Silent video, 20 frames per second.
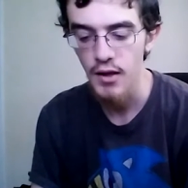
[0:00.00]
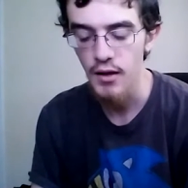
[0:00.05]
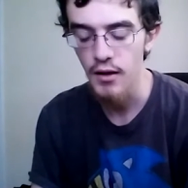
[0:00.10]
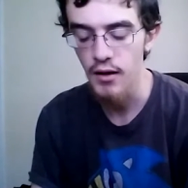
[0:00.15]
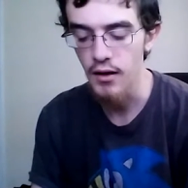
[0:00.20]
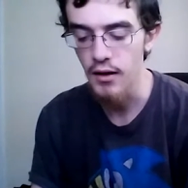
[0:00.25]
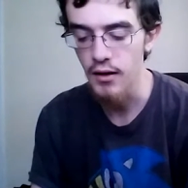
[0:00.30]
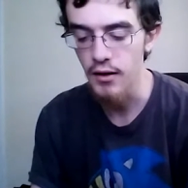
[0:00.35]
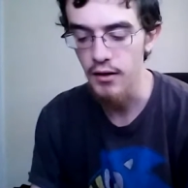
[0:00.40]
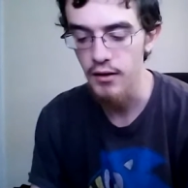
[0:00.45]

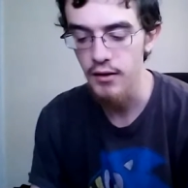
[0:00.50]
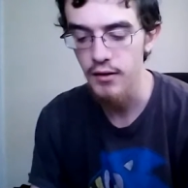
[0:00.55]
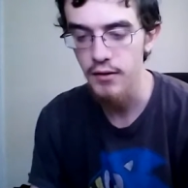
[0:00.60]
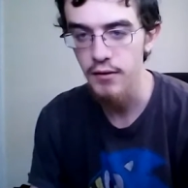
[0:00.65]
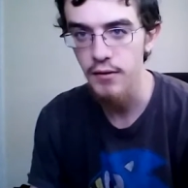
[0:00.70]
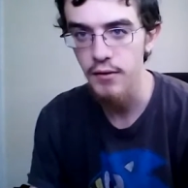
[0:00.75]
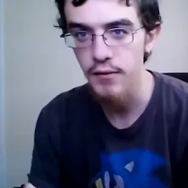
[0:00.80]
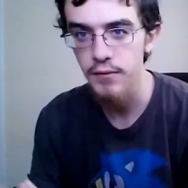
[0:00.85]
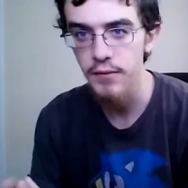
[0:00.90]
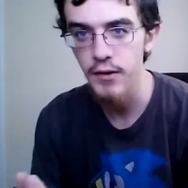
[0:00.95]

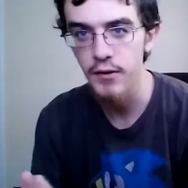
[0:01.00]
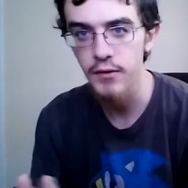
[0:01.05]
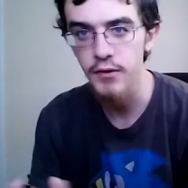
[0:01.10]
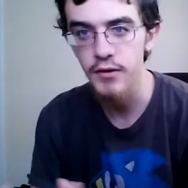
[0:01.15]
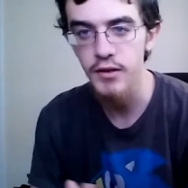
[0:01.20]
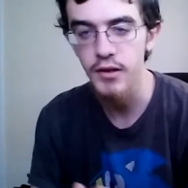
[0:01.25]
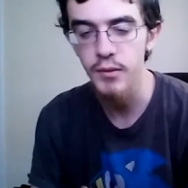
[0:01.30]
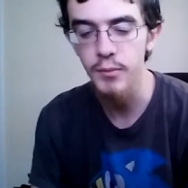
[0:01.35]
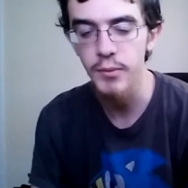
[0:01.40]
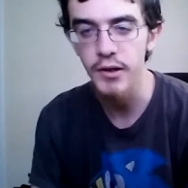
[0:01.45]
I found
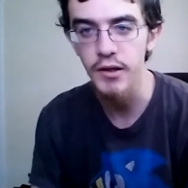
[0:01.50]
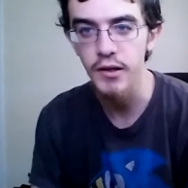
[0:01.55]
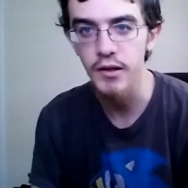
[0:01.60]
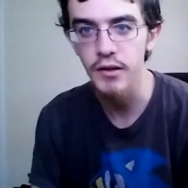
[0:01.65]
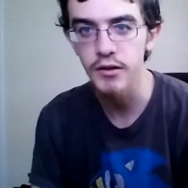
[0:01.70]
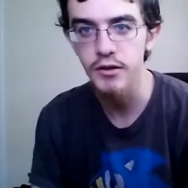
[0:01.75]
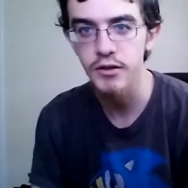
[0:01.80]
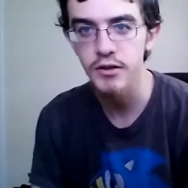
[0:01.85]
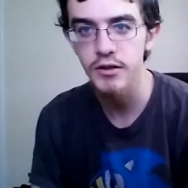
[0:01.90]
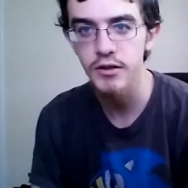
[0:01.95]
it to be